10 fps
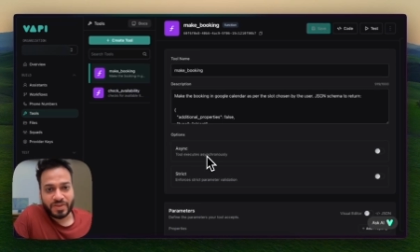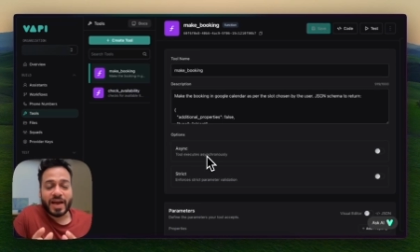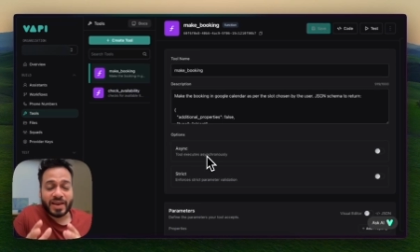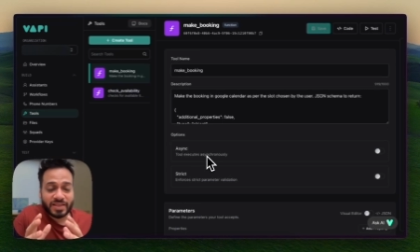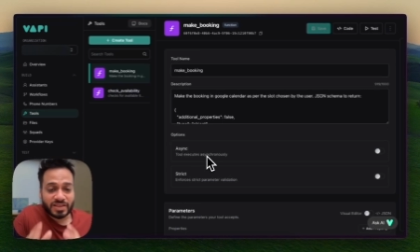
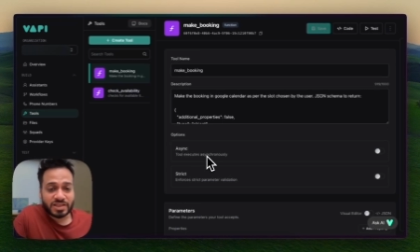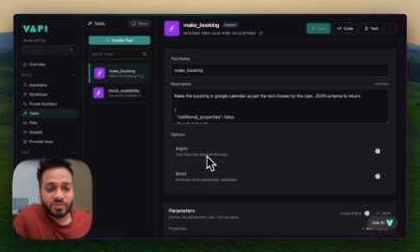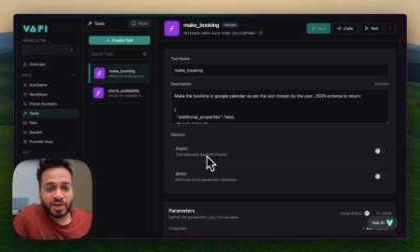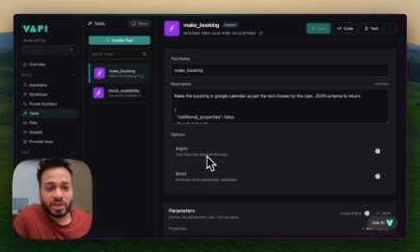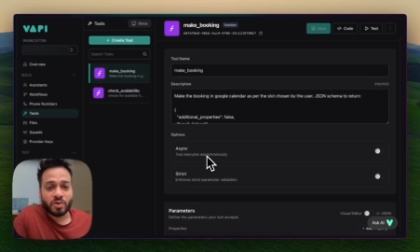And in
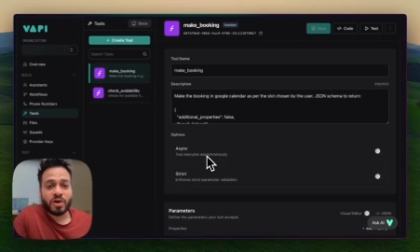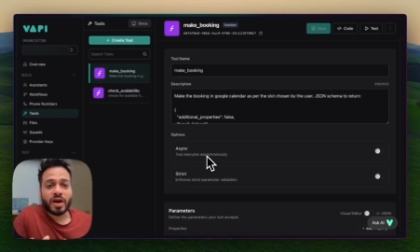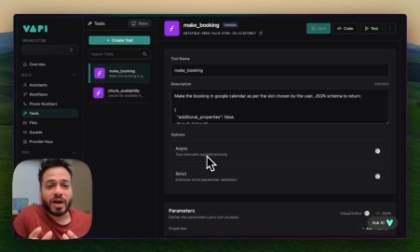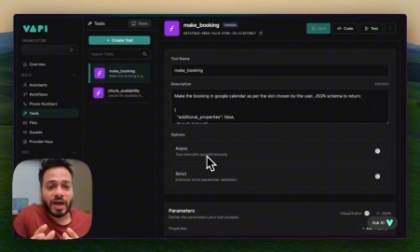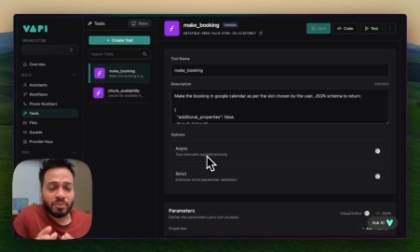this video,
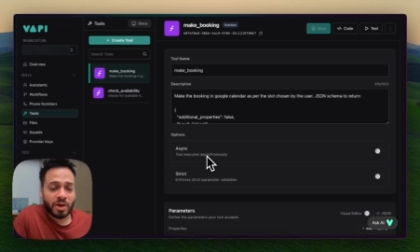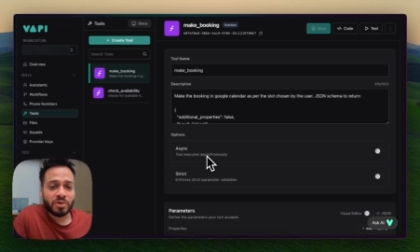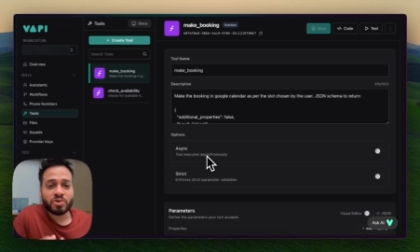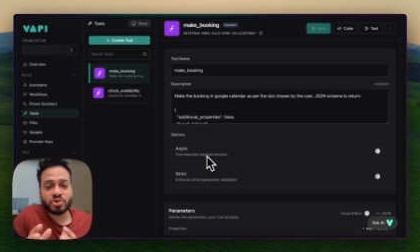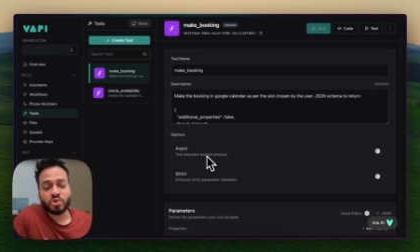I'm
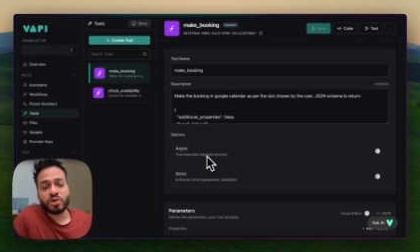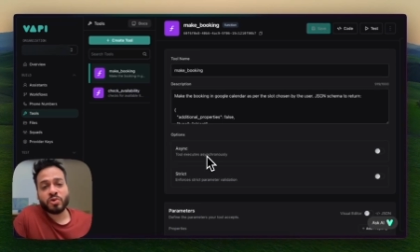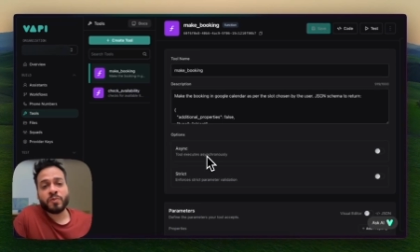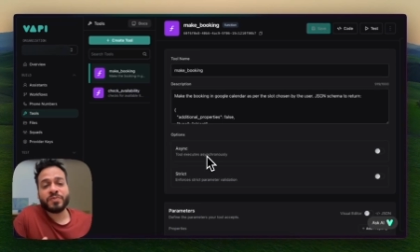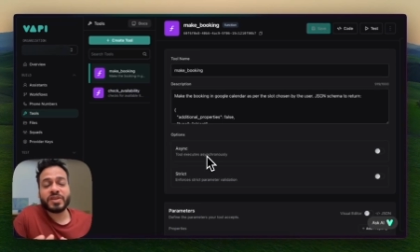going to show
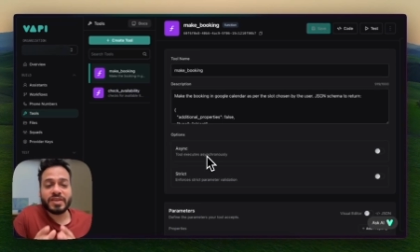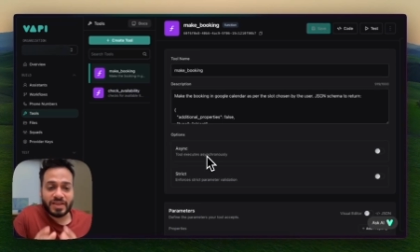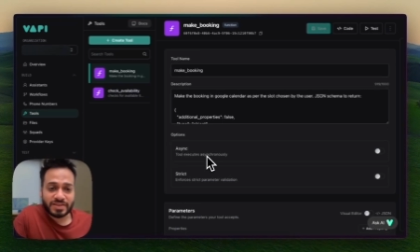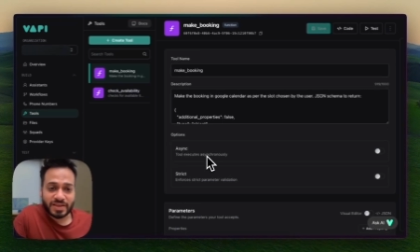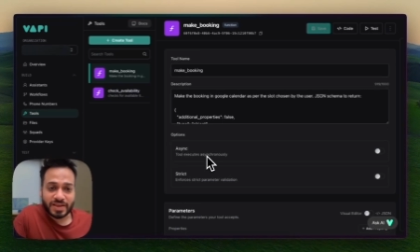you the
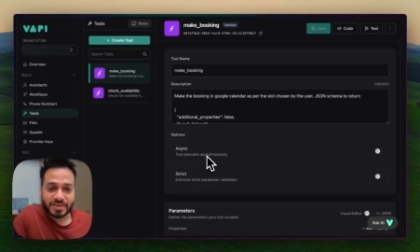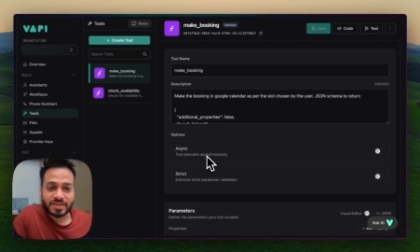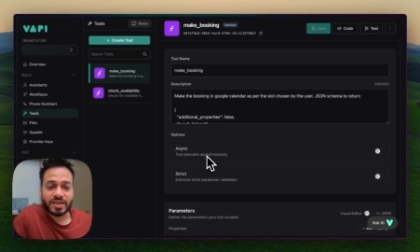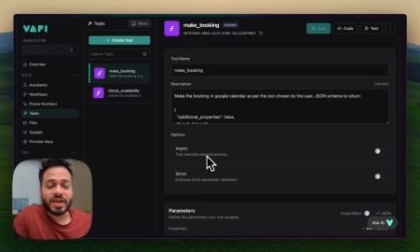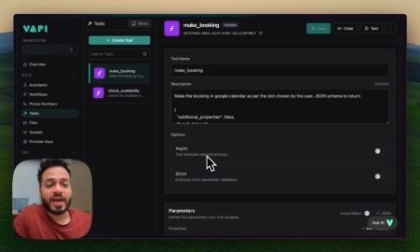
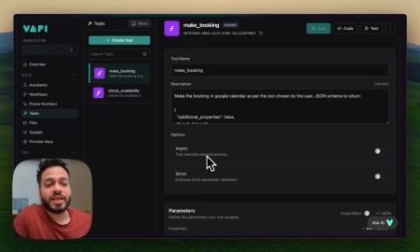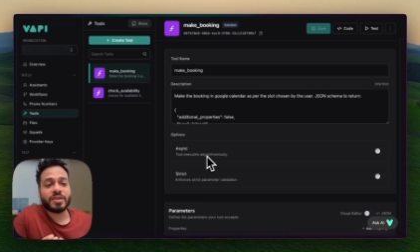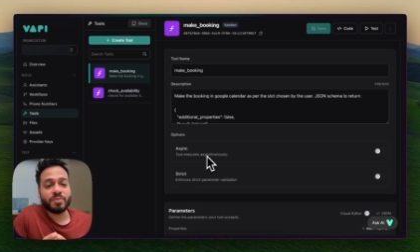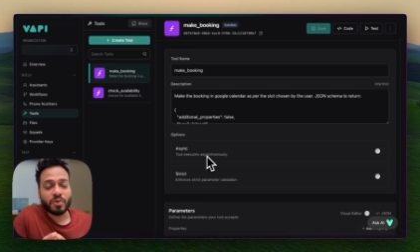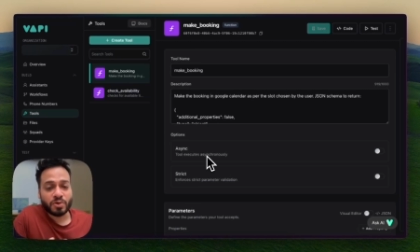easiest
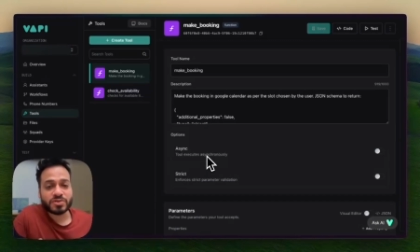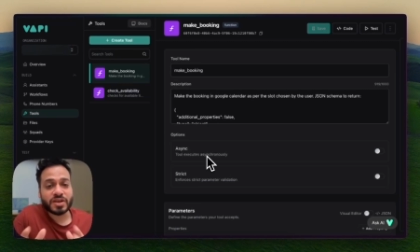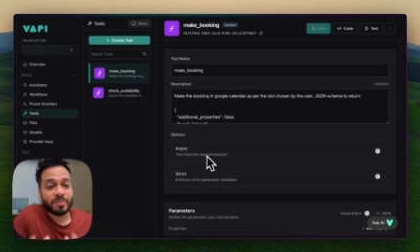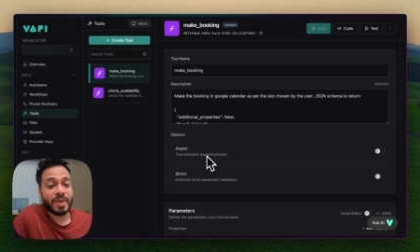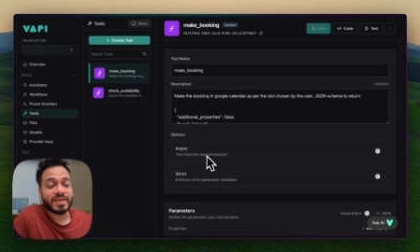and the
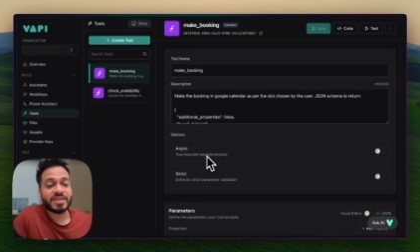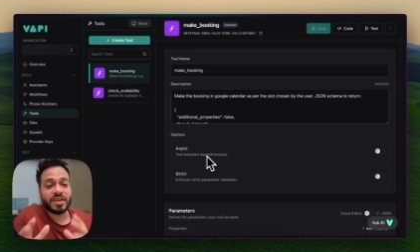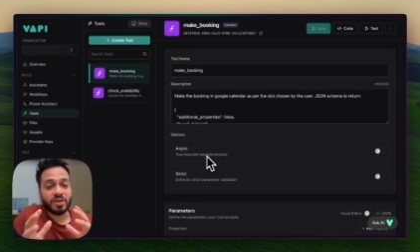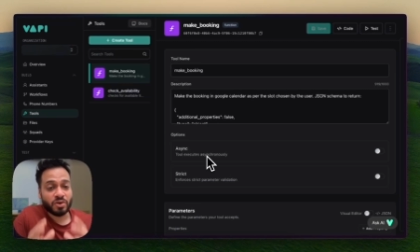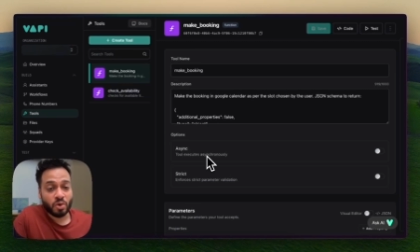most
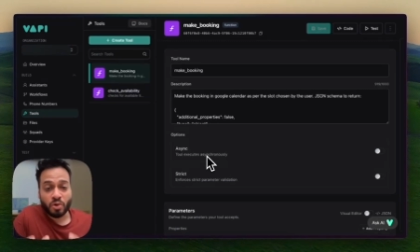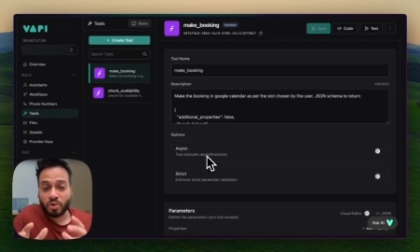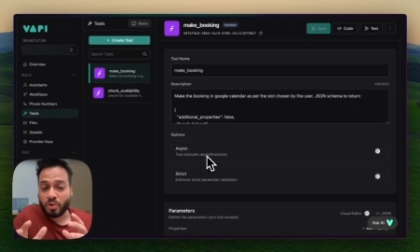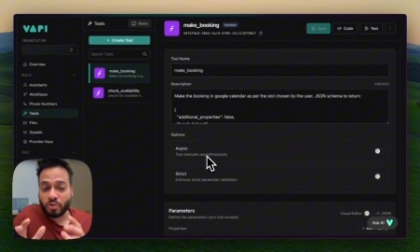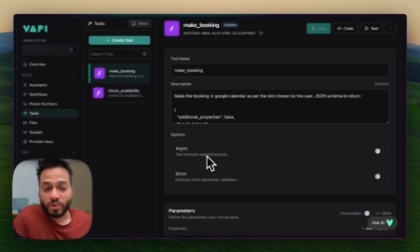amazing
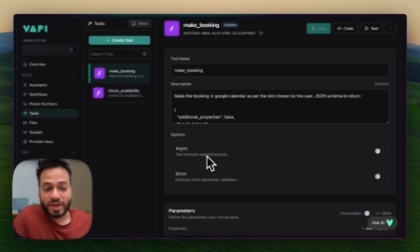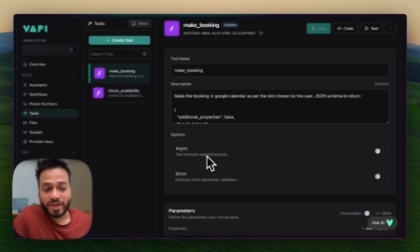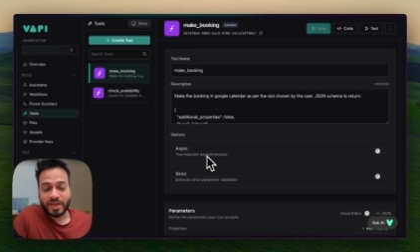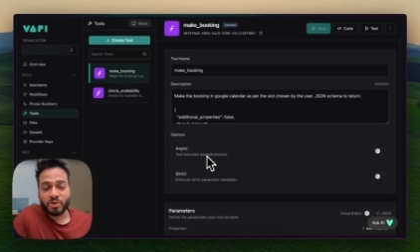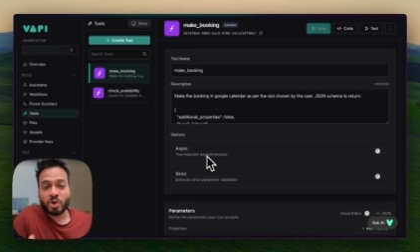no-code
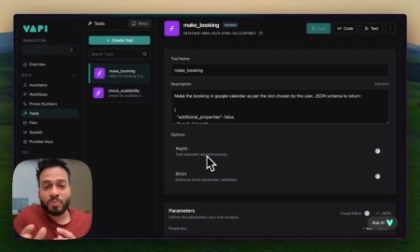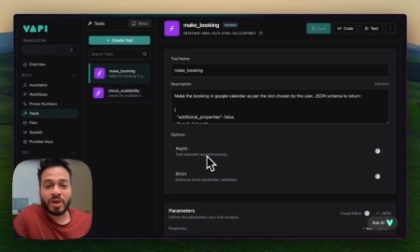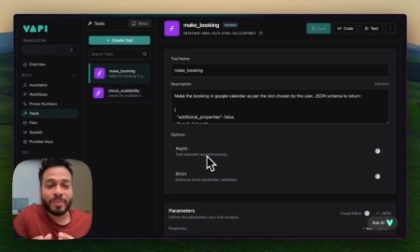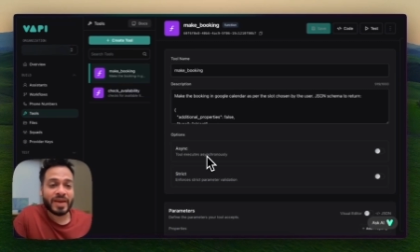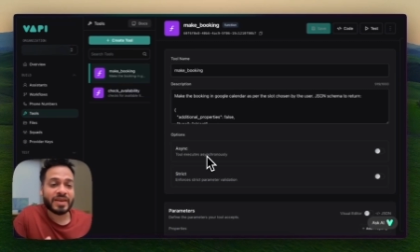way to
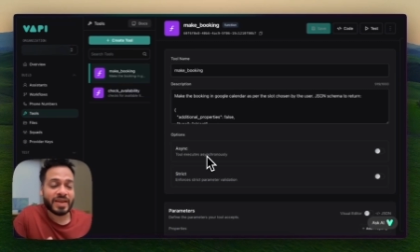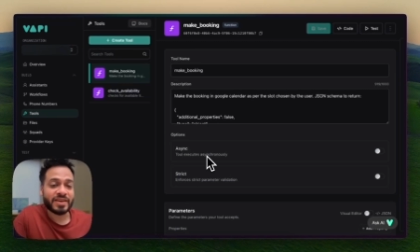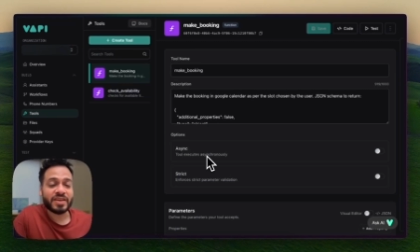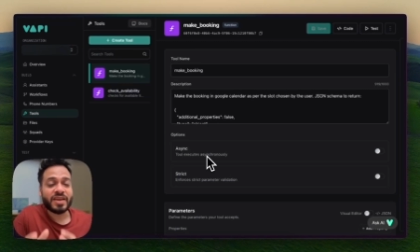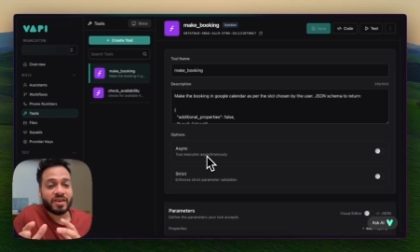implement
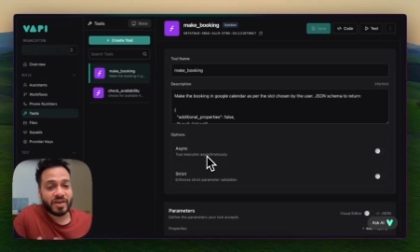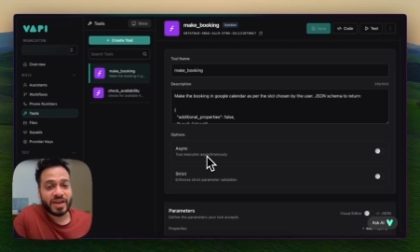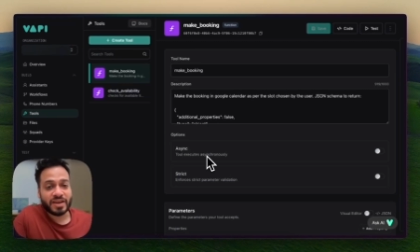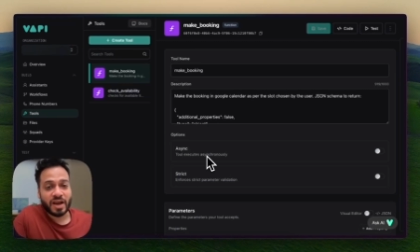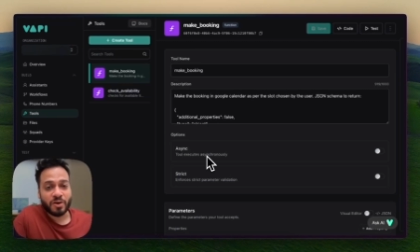it
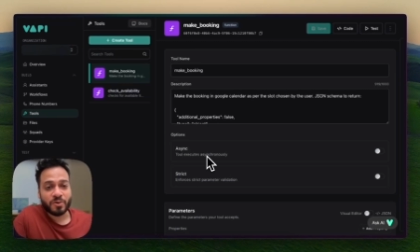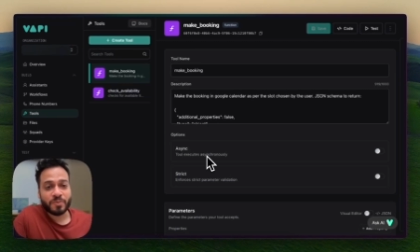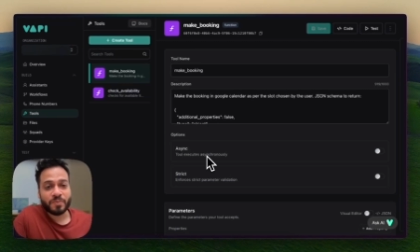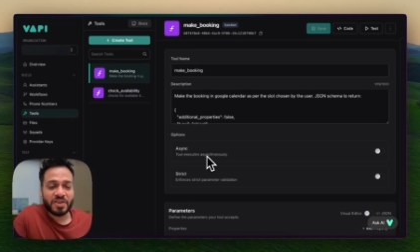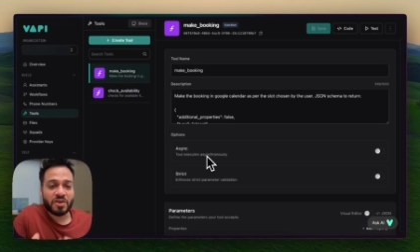right now
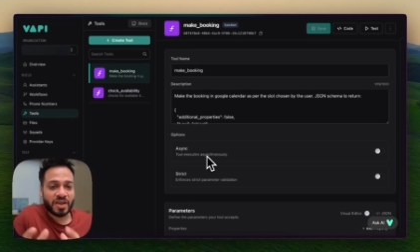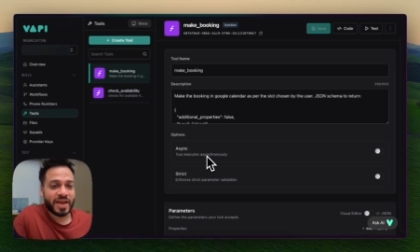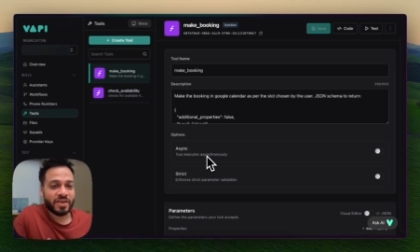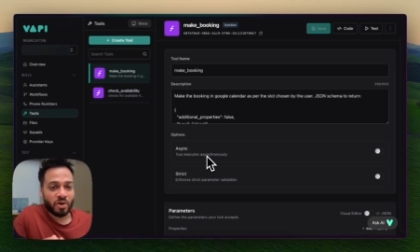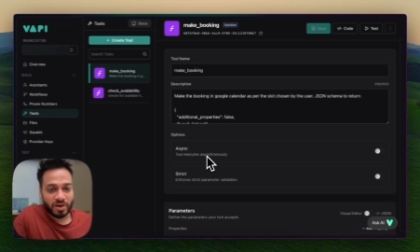in your
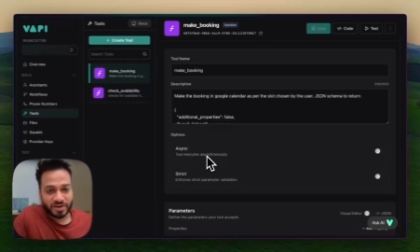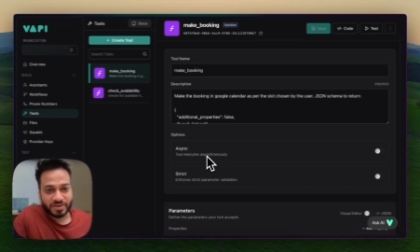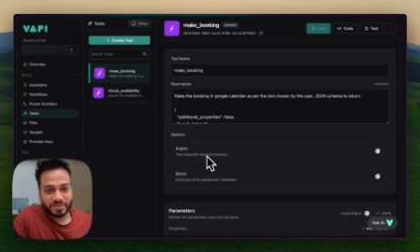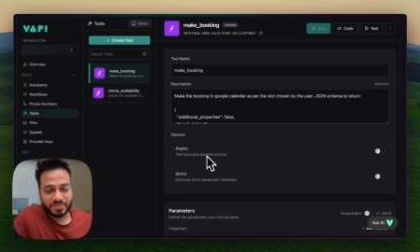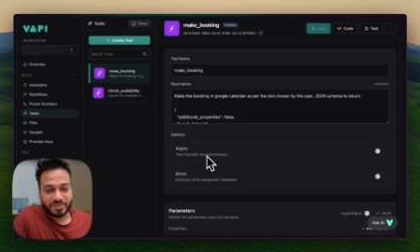AI caller.